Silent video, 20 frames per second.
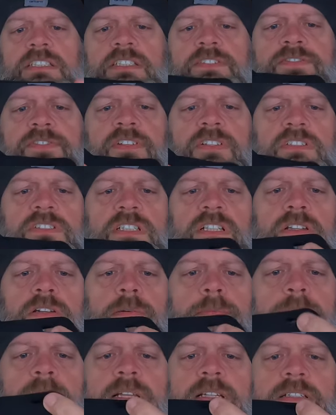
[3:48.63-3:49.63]
it just feels a
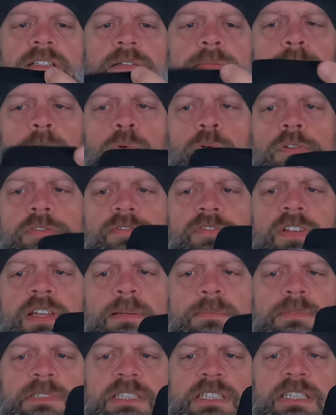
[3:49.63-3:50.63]
little bit more
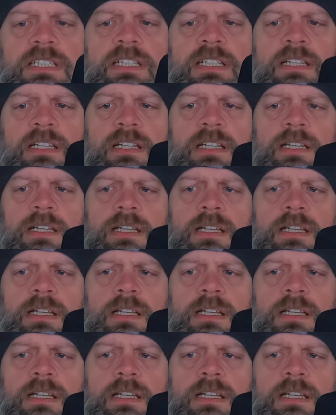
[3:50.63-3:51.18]
flimsy.